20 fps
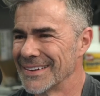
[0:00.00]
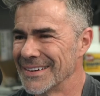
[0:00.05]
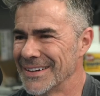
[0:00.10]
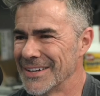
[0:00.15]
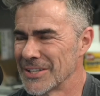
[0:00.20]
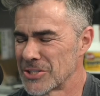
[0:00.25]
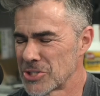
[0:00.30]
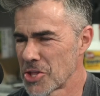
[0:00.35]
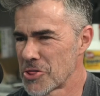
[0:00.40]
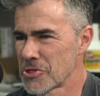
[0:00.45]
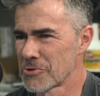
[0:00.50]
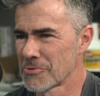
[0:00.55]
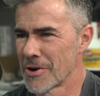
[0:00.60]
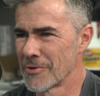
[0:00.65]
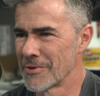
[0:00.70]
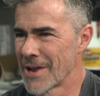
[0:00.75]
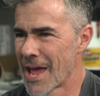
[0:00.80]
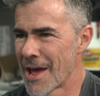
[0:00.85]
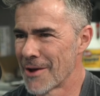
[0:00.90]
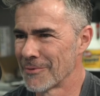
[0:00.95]
It's a
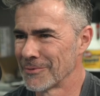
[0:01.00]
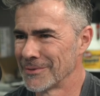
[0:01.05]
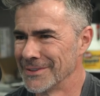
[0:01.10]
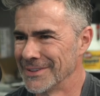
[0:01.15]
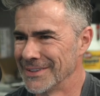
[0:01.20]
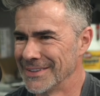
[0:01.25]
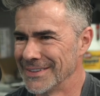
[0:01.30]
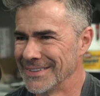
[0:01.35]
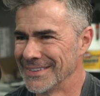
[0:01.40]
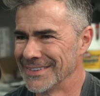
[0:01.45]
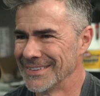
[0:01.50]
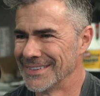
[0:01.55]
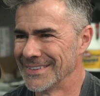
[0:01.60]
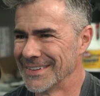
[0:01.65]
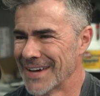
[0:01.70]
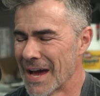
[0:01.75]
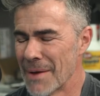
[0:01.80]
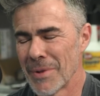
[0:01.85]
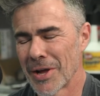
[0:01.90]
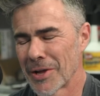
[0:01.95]
throwdown.
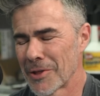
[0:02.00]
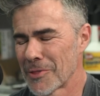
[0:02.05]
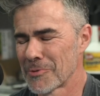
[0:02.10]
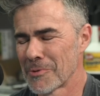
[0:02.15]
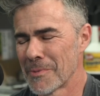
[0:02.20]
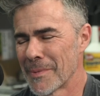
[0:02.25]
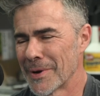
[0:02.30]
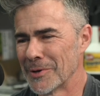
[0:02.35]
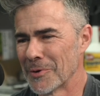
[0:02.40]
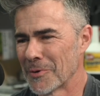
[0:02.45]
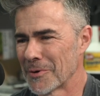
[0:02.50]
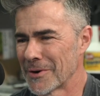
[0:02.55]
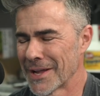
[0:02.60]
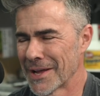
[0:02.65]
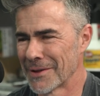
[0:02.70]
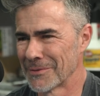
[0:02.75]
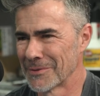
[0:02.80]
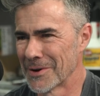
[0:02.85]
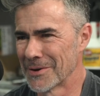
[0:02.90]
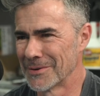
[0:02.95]
I'm not going to throw my door
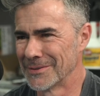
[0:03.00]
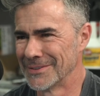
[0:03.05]
down, though.